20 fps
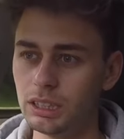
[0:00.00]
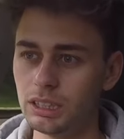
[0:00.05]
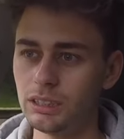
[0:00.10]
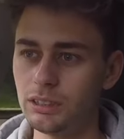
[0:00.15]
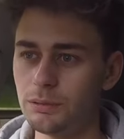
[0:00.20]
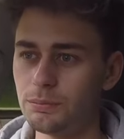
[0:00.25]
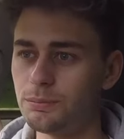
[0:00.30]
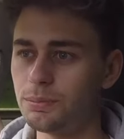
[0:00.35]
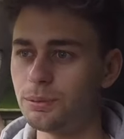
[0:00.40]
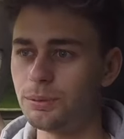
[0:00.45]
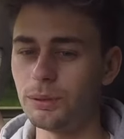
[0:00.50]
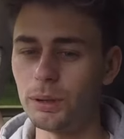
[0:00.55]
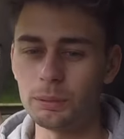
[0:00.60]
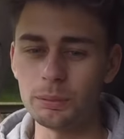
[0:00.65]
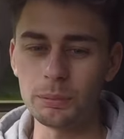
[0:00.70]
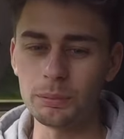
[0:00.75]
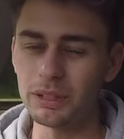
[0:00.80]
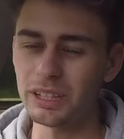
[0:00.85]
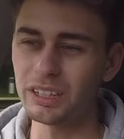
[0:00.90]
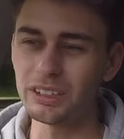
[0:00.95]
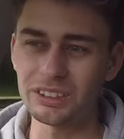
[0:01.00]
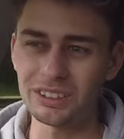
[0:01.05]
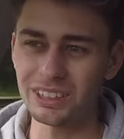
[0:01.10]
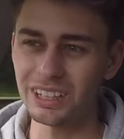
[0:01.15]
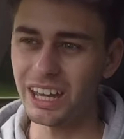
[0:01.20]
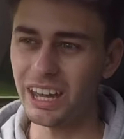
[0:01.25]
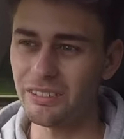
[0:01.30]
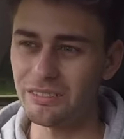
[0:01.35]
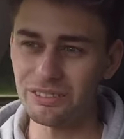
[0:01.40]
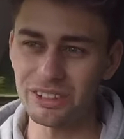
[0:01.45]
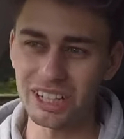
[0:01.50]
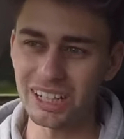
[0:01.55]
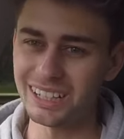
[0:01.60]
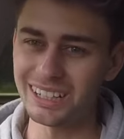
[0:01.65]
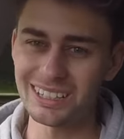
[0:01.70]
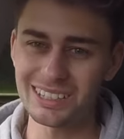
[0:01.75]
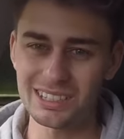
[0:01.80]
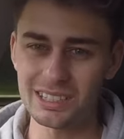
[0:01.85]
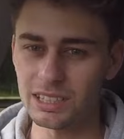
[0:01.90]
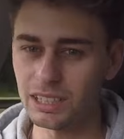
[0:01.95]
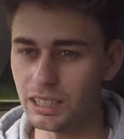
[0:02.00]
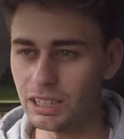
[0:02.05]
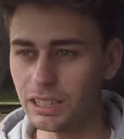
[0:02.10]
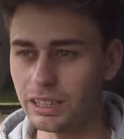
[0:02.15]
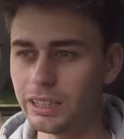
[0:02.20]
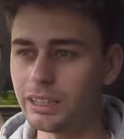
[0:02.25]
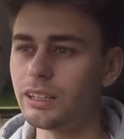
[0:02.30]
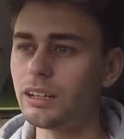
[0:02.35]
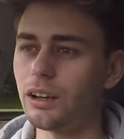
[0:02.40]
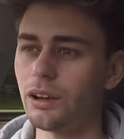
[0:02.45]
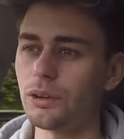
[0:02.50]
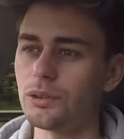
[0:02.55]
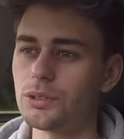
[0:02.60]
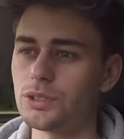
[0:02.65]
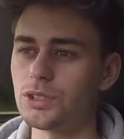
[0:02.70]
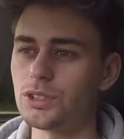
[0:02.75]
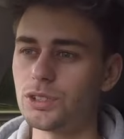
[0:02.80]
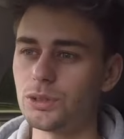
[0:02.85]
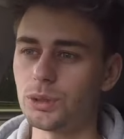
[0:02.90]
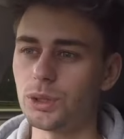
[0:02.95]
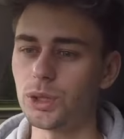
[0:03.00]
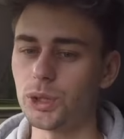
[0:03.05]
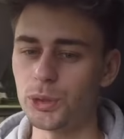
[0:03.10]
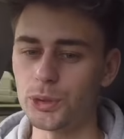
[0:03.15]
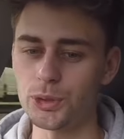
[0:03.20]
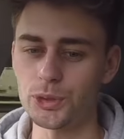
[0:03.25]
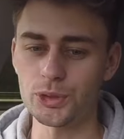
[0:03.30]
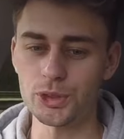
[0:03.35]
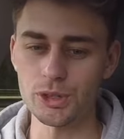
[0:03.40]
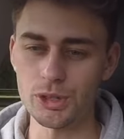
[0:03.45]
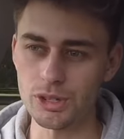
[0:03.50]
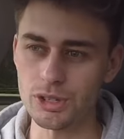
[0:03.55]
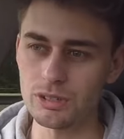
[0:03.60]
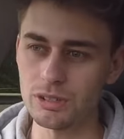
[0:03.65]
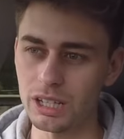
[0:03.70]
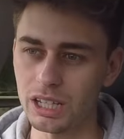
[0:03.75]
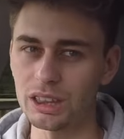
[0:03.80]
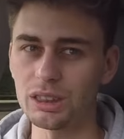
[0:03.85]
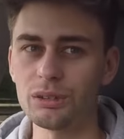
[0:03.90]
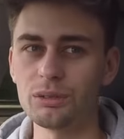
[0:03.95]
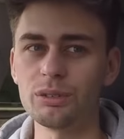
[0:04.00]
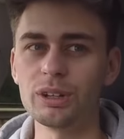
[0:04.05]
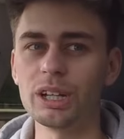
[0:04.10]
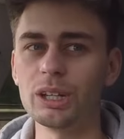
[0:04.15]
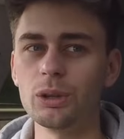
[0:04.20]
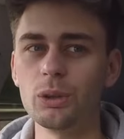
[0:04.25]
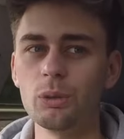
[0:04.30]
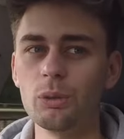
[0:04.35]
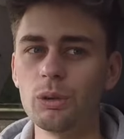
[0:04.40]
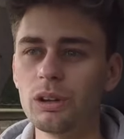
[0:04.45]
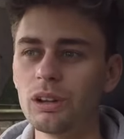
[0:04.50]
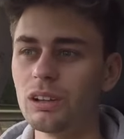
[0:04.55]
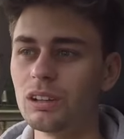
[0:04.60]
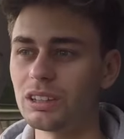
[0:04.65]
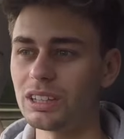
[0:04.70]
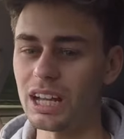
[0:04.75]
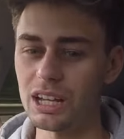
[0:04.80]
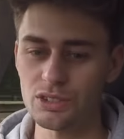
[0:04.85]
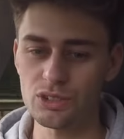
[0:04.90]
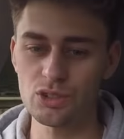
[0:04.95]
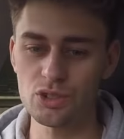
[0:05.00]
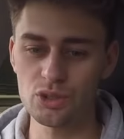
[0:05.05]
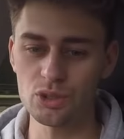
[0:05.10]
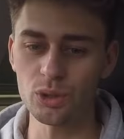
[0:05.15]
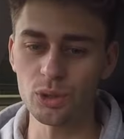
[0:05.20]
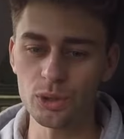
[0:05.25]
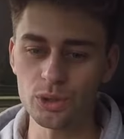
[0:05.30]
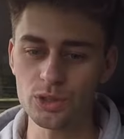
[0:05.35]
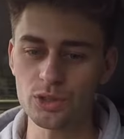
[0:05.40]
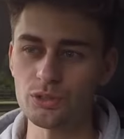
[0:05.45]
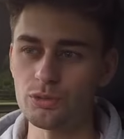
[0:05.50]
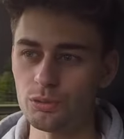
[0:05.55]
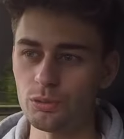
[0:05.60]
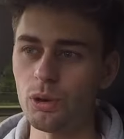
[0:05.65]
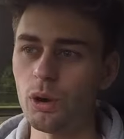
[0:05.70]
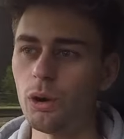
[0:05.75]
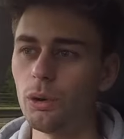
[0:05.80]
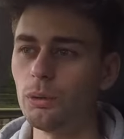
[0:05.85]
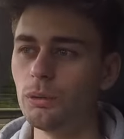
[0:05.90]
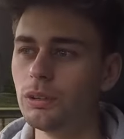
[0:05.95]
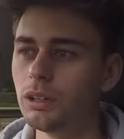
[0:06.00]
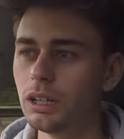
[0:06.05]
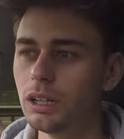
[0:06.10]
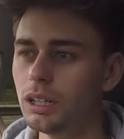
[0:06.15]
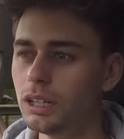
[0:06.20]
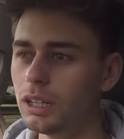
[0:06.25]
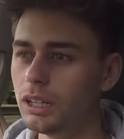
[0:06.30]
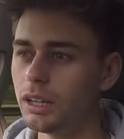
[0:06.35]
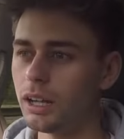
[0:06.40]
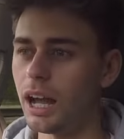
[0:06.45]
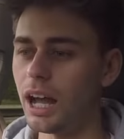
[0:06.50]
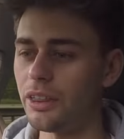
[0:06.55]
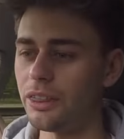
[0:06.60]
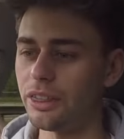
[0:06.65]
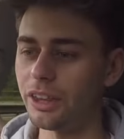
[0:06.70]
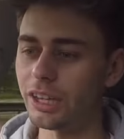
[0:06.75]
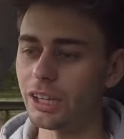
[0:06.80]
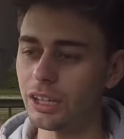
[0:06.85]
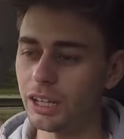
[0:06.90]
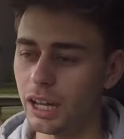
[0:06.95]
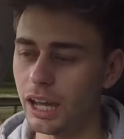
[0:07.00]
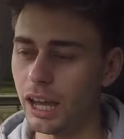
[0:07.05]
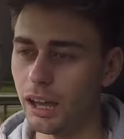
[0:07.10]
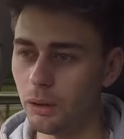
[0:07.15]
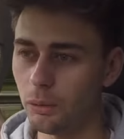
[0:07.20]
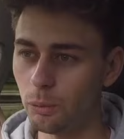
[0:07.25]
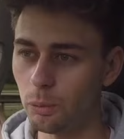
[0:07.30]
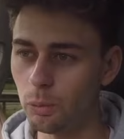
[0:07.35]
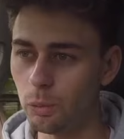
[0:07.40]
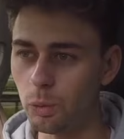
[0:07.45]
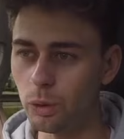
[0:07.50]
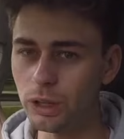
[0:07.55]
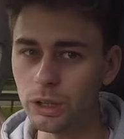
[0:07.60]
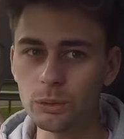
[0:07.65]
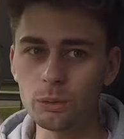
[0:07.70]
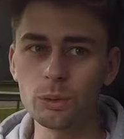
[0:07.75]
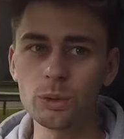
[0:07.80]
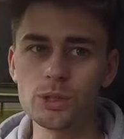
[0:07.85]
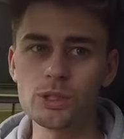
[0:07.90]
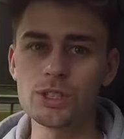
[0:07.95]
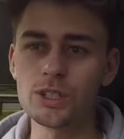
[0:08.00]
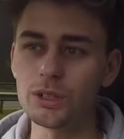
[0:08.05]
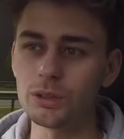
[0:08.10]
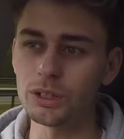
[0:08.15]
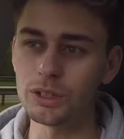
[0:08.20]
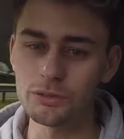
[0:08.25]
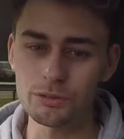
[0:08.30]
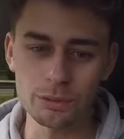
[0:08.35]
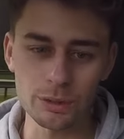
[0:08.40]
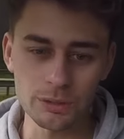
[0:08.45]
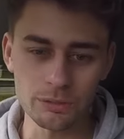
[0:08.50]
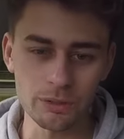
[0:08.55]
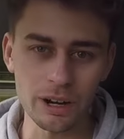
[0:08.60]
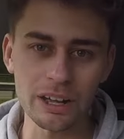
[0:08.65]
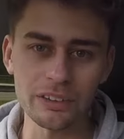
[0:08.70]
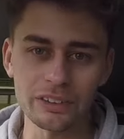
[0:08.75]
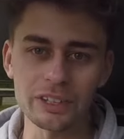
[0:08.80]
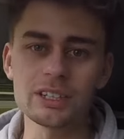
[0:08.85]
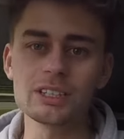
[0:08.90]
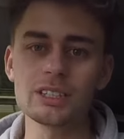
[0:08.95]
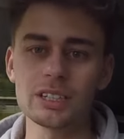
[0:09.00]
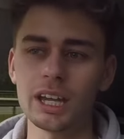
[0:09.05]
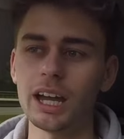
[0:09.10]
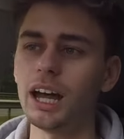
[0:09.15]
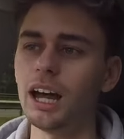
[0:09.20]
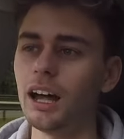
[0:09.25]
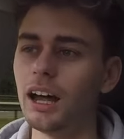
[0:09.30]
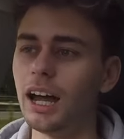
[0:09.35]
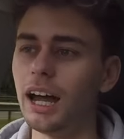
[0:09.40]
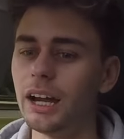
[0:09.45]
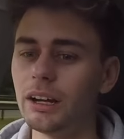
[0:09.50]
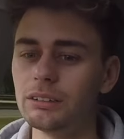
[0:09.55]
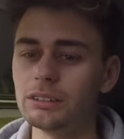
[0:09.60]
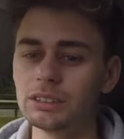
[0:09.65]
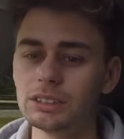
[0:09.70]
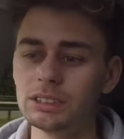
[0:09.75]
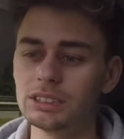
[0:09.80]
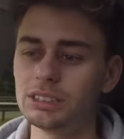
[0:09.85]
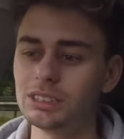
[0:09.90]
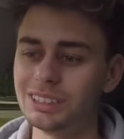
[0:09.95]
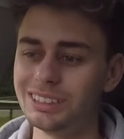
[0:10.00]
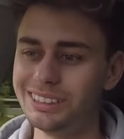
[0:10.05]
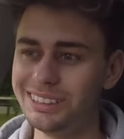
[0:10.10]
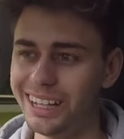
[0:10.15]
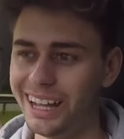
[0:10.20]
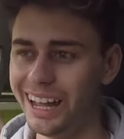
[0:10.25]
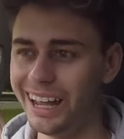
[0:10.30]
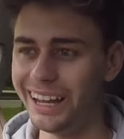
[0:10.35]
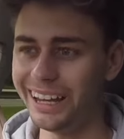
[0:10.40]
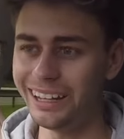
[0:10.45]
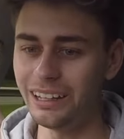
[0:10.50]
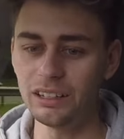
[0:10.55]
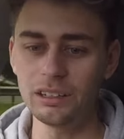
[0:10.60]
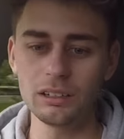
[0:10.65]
You're probably going to get realistically closer to 100 in the real world. That's sort of what I think we would do if we ran this car out today.